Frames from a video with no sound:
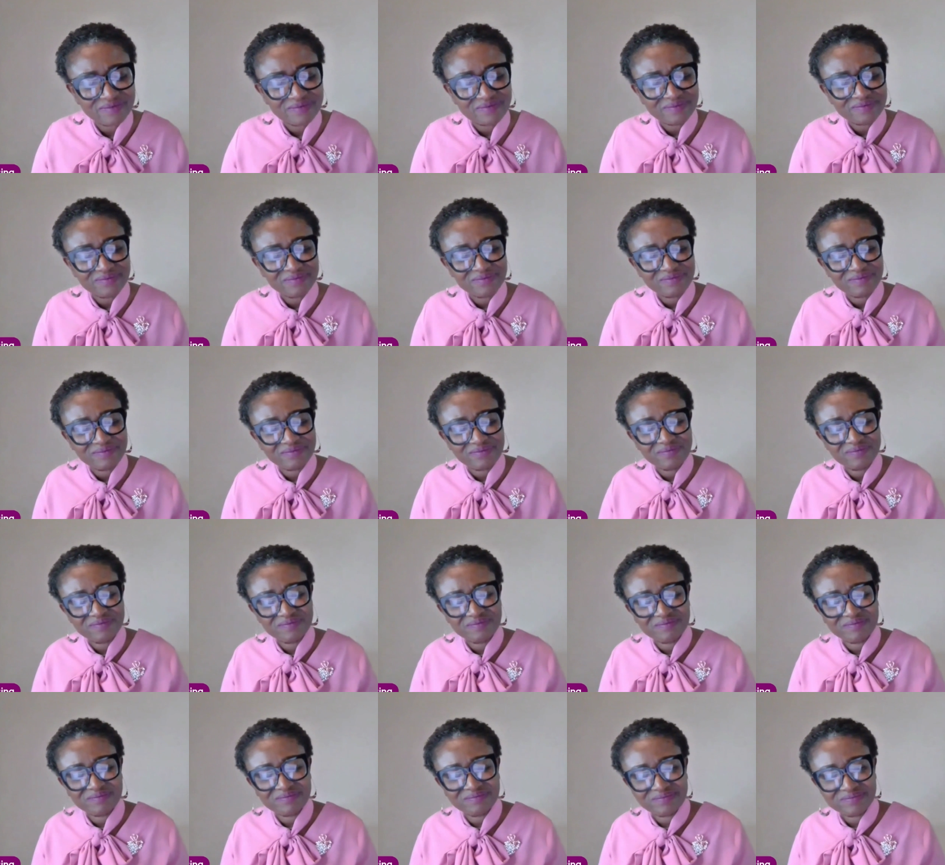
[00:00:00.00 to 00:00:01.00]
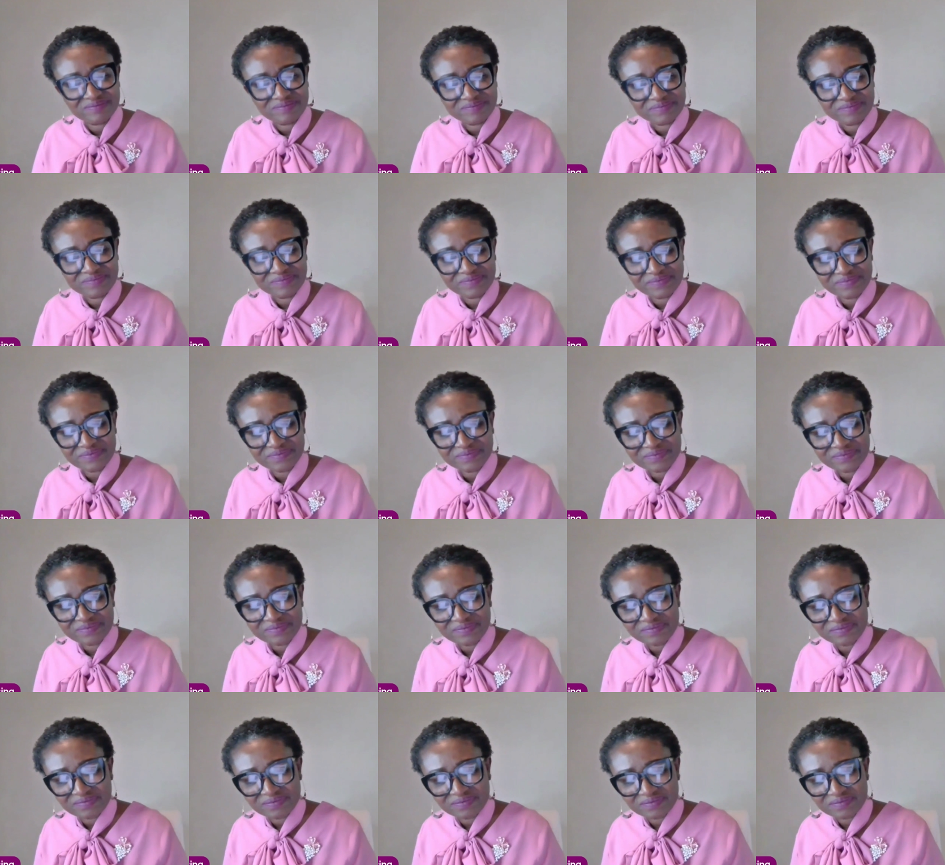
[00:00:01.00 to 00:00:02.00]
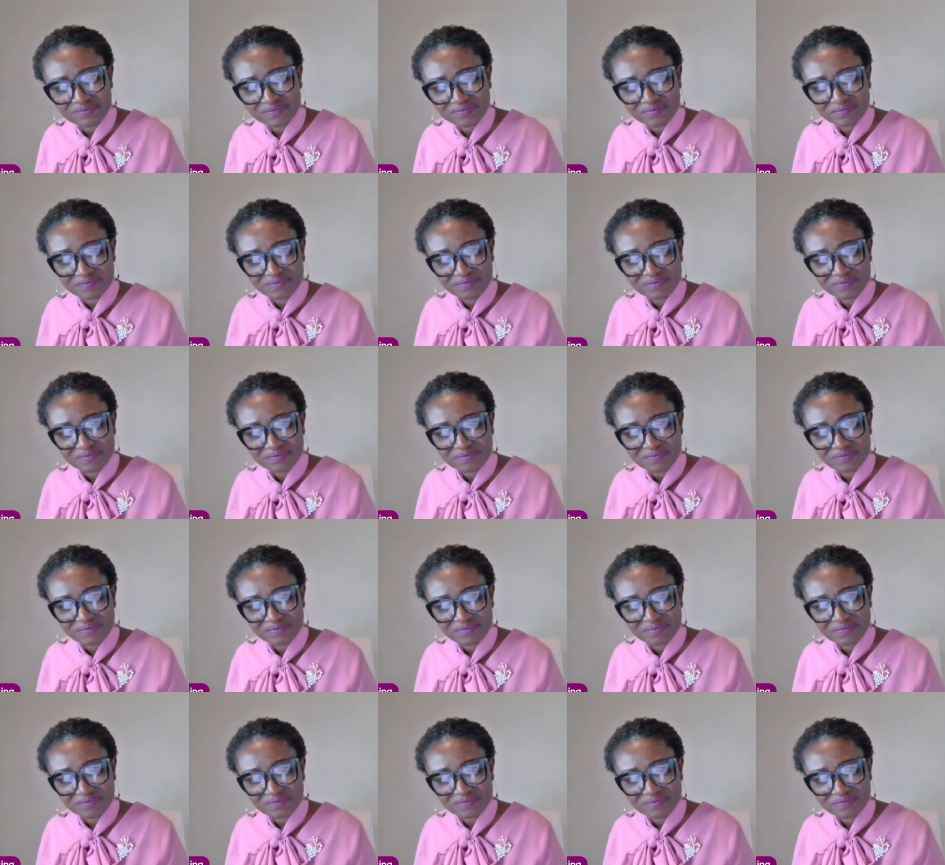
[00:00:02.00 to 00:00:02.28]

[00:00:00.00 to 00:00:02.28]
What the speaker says: (no one is talking)